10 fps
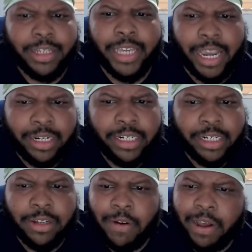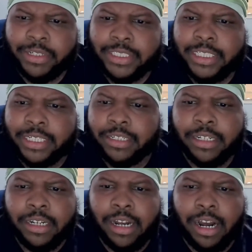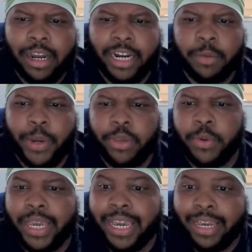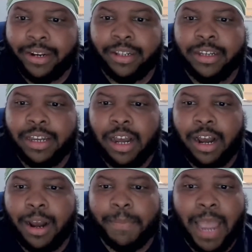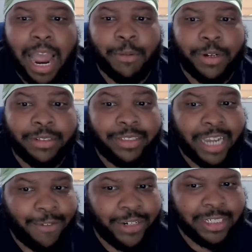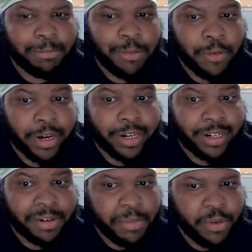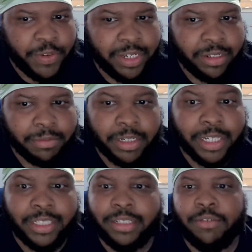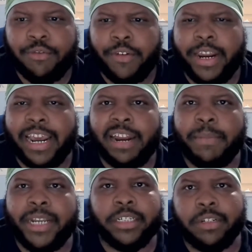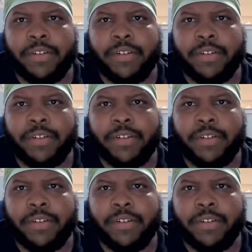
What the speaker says: yeah, you need to go out and see it any way you can. I would definitely support the movie because great animation,